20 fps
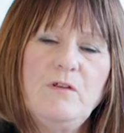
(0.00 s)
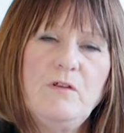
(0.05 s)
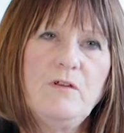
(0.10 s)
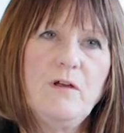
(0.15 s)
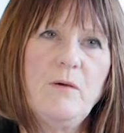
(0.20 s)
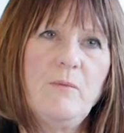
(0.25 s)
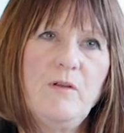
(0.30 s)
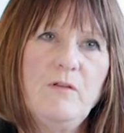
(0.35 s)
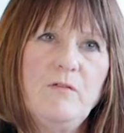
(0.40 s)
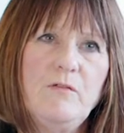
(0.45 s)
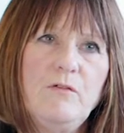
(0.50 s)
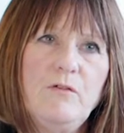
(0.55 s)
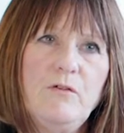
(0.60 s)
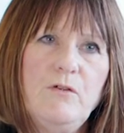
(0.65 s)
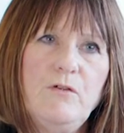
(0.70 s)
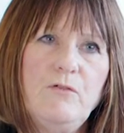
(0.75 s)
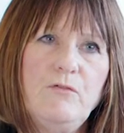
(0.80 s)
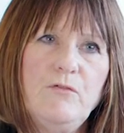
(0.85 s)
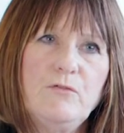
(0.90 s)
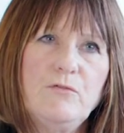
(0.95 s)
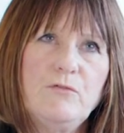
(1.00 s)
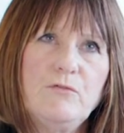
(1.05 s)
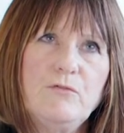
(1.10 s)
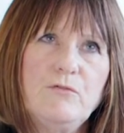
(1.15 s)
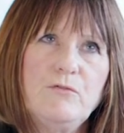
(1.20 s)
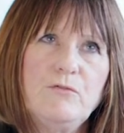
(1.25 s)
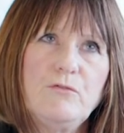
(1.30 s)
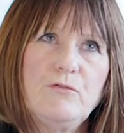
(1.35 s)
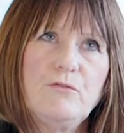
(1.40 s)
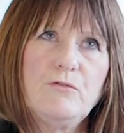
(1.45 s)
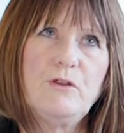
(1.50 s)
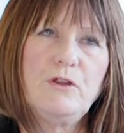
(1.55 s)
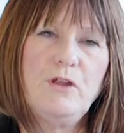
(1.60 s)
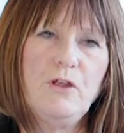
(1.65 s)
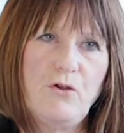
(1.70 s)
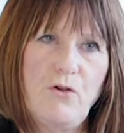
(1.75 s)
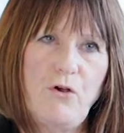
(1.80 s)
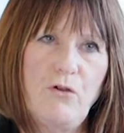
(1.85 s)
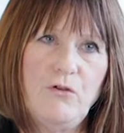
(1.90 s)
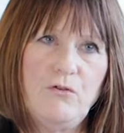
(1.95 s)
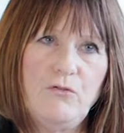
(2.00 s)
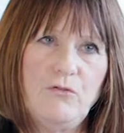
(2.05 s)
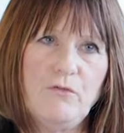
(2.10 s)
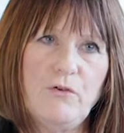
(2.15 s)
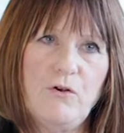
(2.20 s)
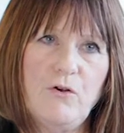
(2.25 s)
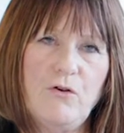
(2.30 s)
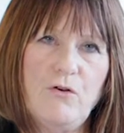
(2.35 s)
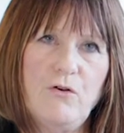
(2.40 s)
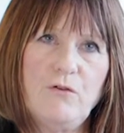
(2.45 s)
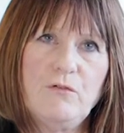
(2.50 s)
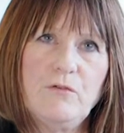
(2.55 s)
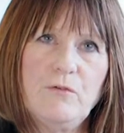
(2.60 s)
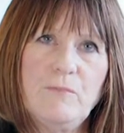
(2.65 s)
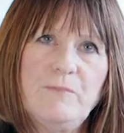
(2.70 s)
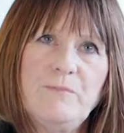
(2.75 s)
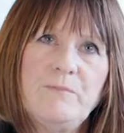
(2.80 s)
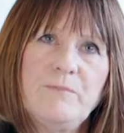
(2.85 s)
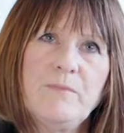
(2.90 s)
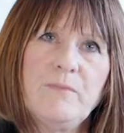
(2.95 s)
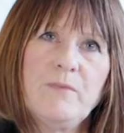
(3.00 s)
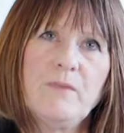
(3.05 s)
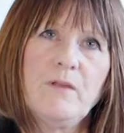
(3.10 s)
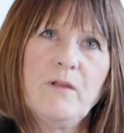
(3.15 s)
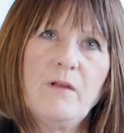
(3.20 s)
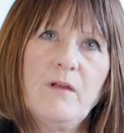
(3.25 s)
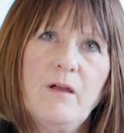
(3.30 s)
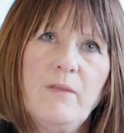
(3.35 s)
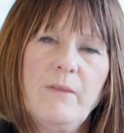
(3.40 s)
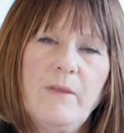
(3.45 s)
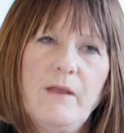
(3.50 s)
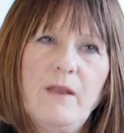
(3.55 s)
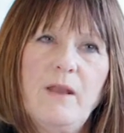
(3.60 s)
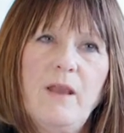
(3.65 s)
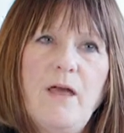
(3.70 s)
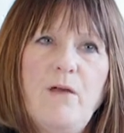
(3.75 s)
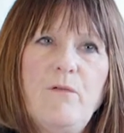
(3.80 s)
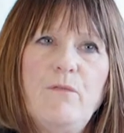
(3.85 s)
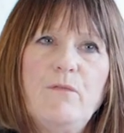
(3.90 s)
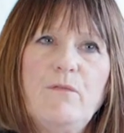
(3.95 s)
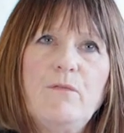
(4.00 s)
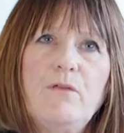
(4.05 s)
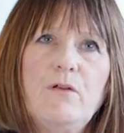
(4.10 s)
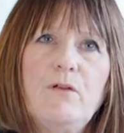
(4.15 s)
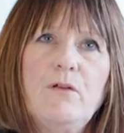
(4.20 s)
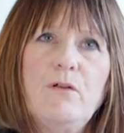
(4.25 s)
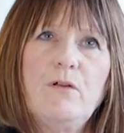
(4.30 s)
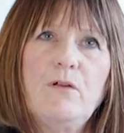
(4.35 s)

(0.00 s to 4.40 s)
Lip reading: I went to Leek College of Art and then I left